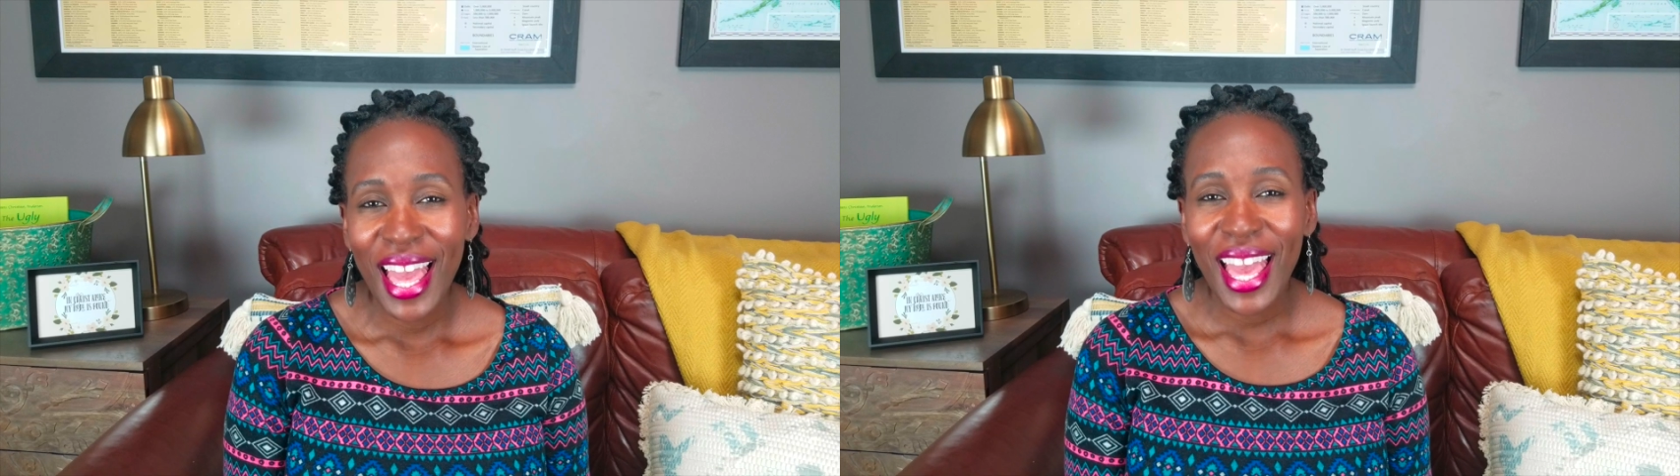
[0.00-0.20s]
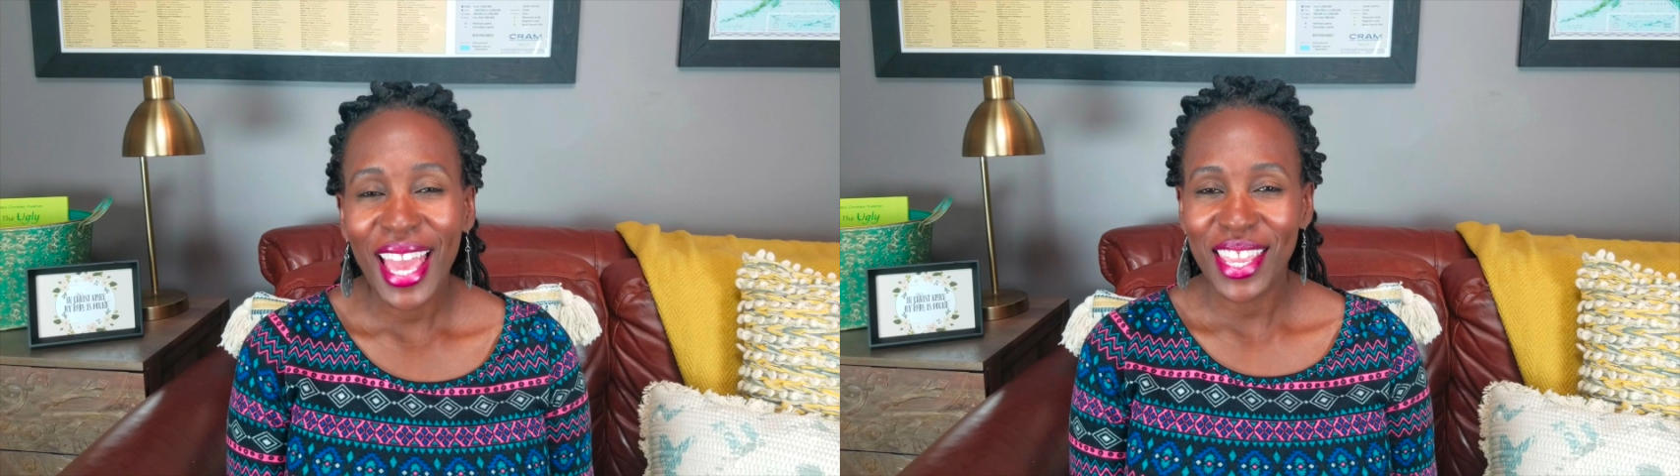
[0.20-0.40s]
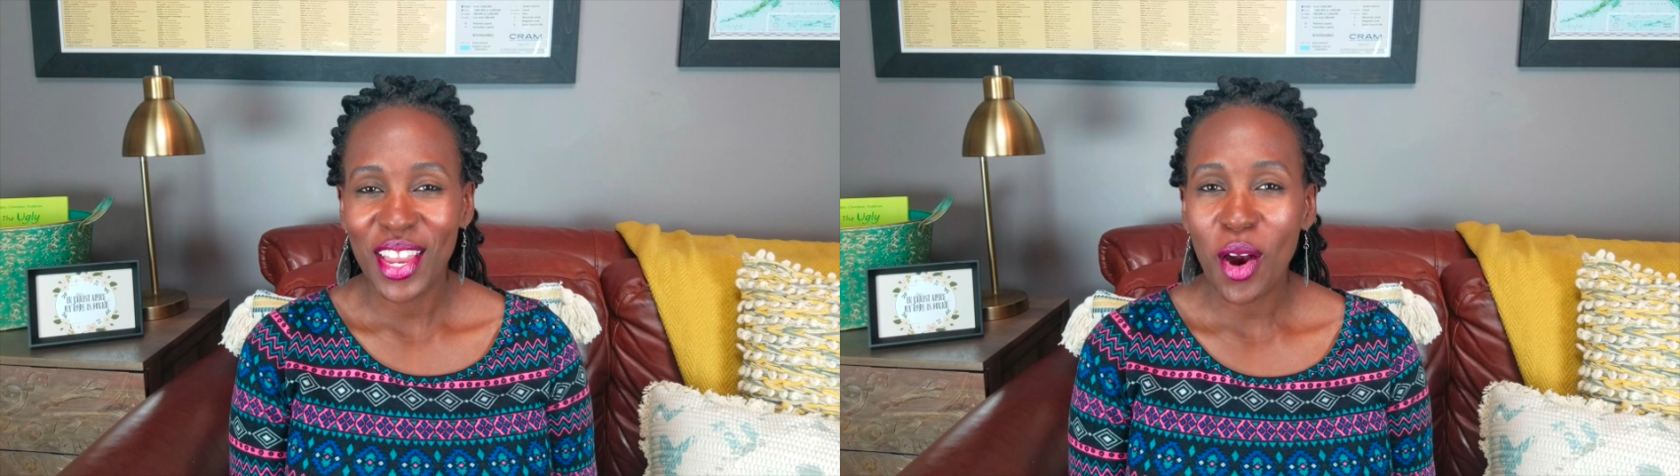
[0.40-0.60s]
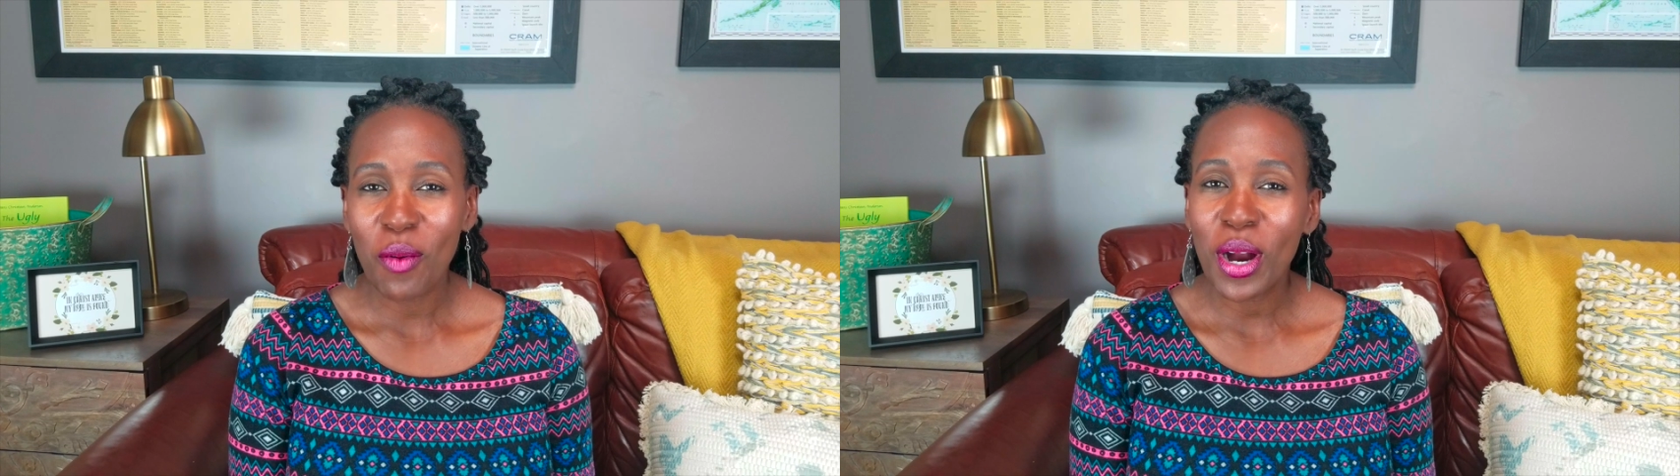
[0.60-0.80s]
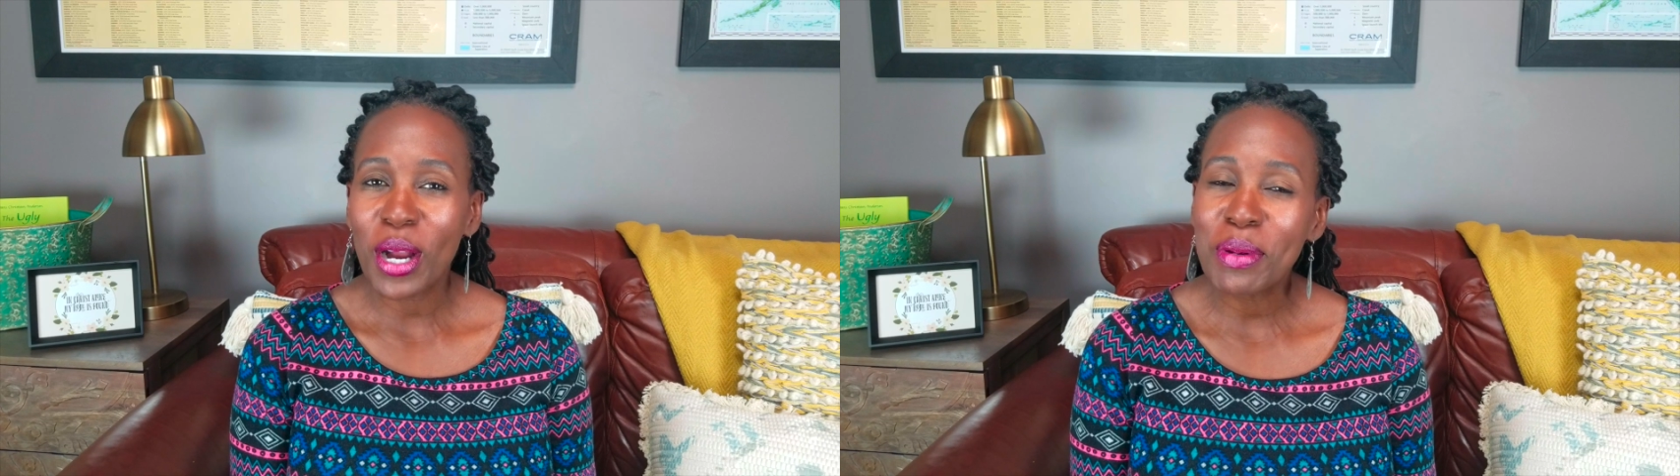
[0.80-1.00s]
Hey y'all,
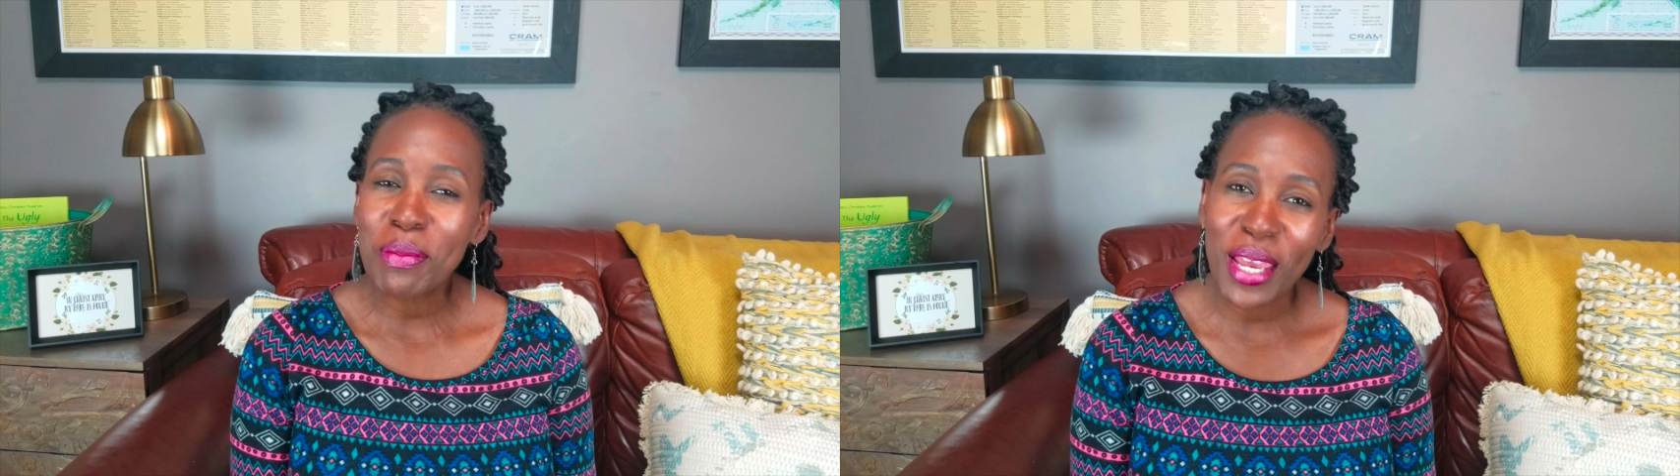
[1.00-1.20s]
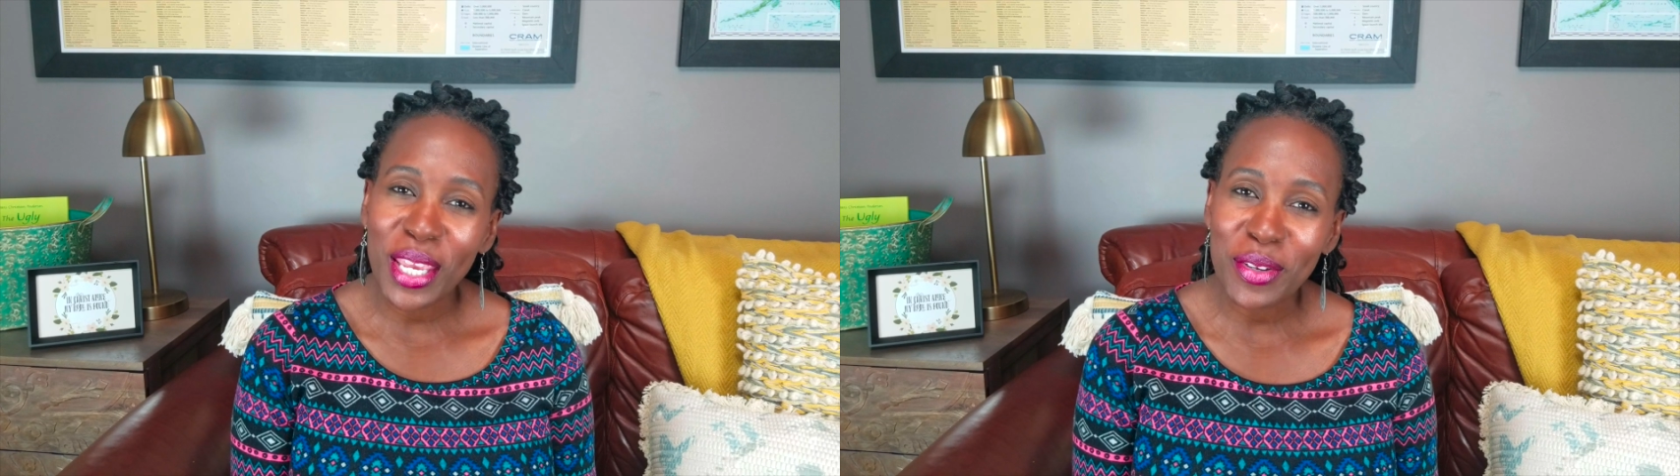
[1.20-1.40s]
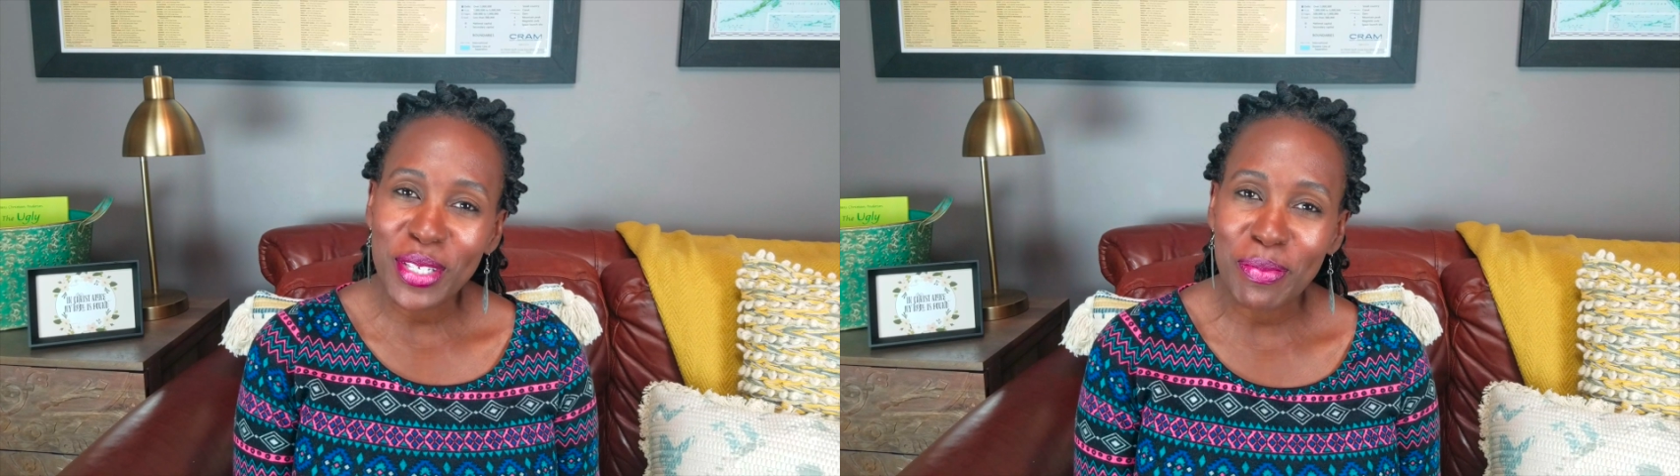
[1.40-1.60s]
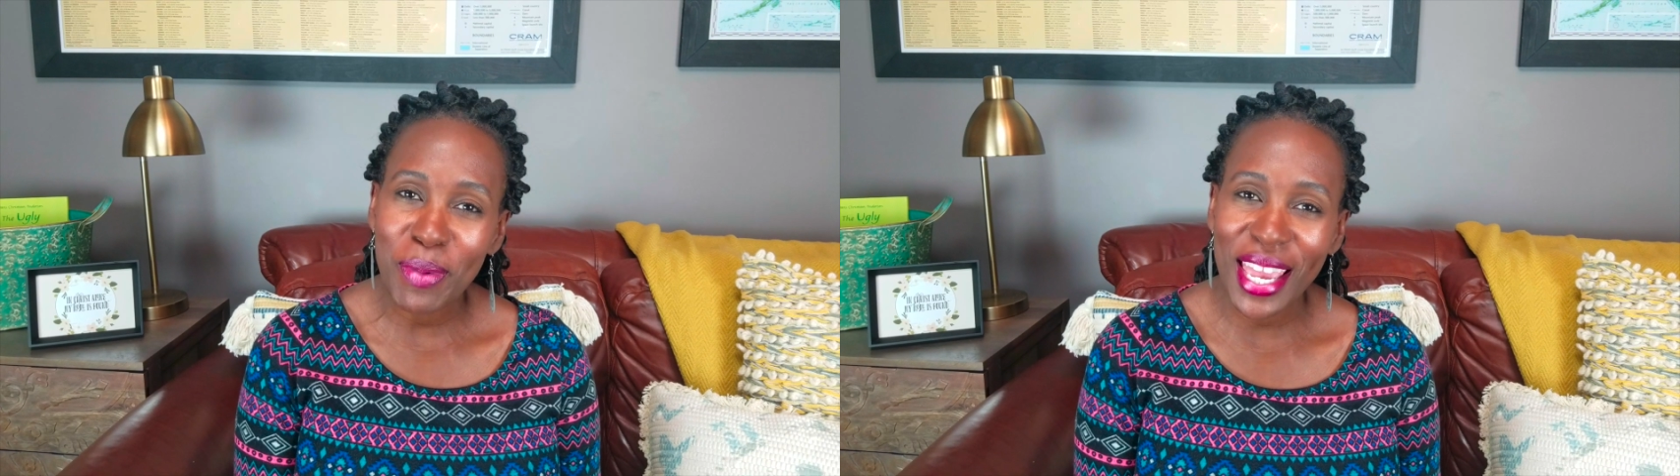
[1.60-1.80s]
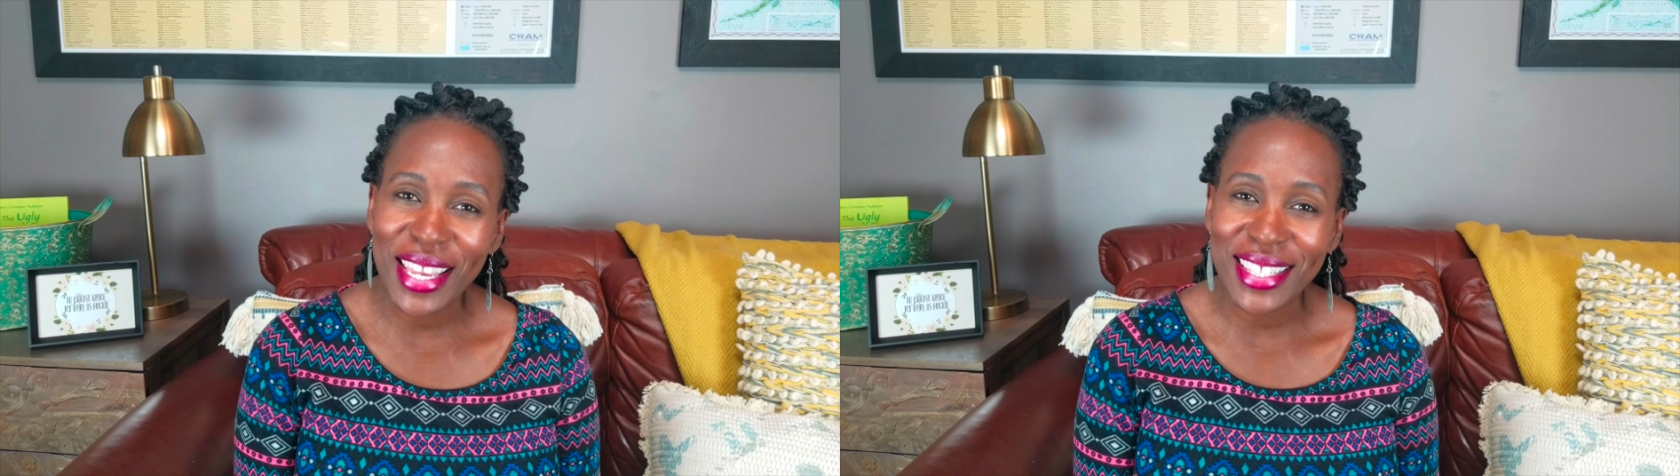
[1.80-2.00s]
welcome to Make Your
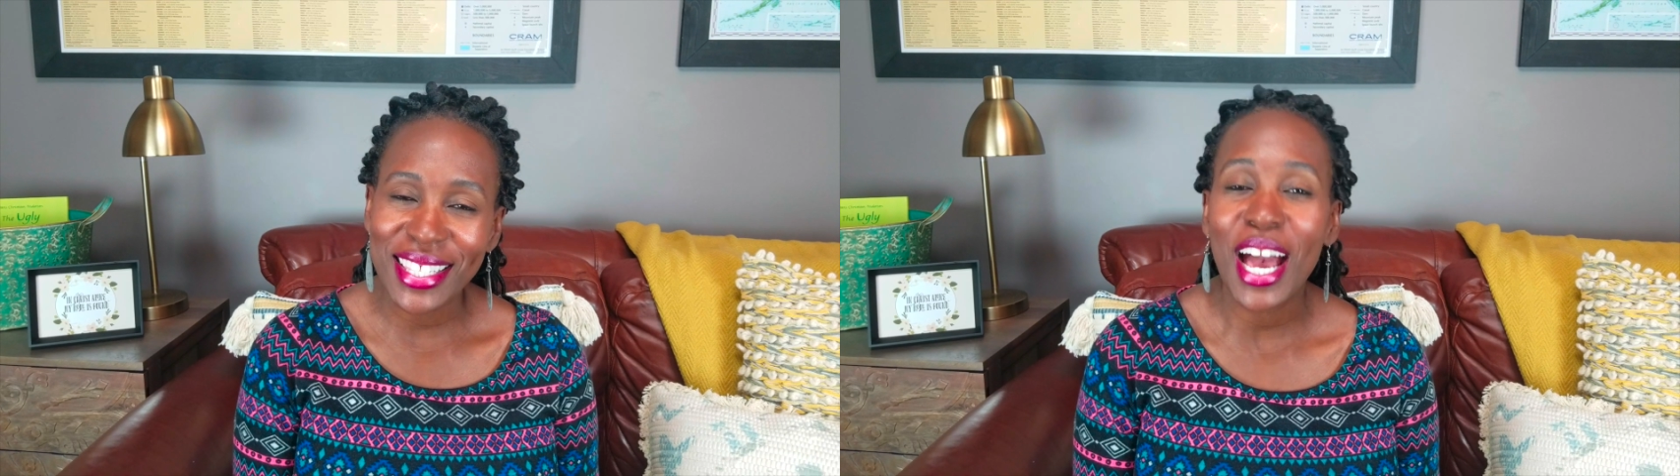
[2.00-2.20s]
Space.